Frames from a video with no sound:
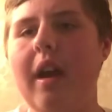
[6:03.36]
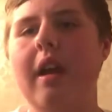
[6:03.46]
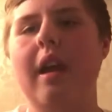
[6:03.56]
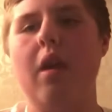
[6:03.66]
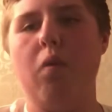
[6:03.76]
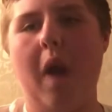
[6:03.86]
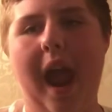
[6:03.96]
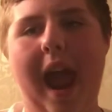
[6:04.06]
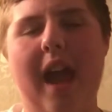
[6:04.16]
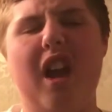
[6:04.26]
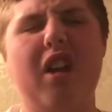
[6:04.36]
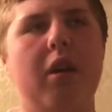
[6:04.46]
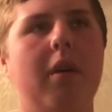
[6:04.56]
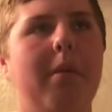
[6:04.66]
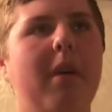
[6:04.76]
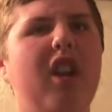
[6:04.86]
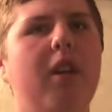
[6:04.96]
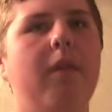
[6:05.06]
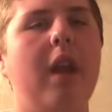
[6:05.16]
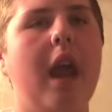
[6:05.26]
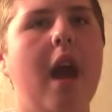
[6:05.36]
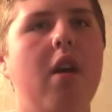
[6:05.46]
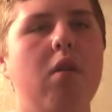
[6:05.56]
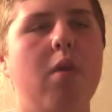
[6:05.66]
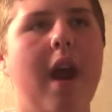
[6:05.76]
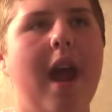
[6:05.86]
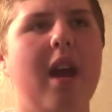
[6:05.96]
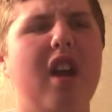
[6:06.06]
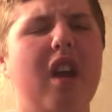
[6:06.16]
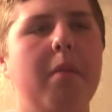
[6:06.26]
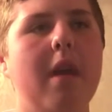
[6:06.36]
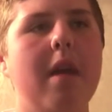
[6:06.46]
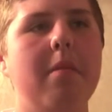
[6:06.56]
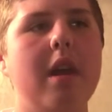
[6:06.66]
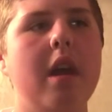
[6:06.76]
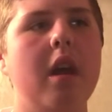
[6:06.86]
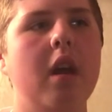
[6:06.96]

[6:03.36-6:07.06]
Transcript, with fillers: gonna get rats. A bunch of finale rats, maybe.